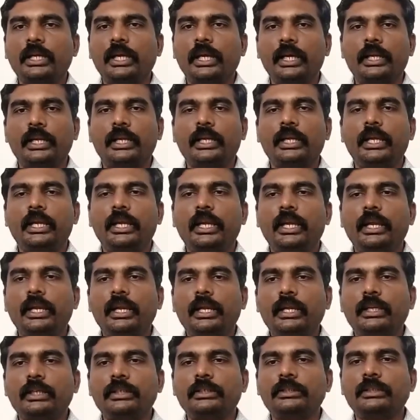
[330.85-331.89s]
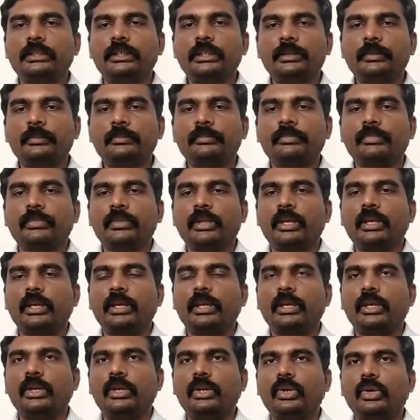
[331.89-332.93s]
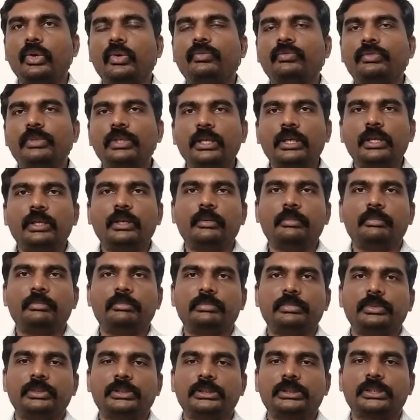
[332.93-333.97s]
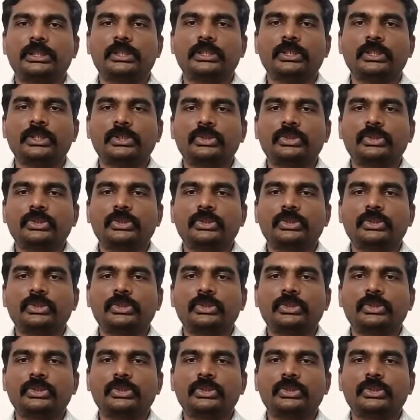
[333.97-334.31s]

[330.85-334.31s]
and A is the area of the piston.